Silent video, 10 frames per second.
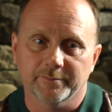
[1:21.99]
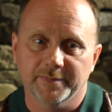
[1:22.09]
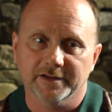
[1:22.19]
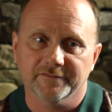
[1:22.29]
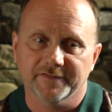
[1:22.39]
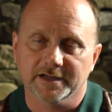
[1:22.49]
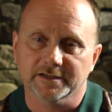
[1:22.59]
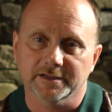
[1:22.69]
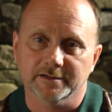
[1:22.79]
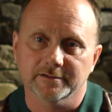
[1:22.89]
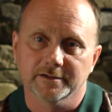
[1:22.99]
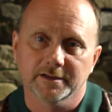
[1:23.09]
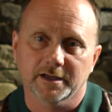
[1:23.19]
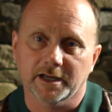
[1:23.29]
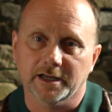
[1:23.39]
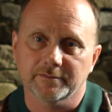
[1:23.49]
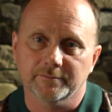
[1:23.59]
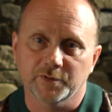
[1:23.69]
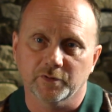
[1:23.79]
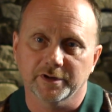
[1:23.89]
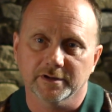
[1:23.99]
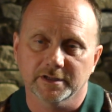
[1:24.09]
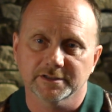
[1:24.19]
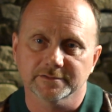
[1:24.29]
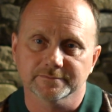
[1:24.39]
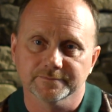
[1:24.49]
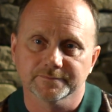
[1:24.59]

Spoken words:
effect in mule deer hunting.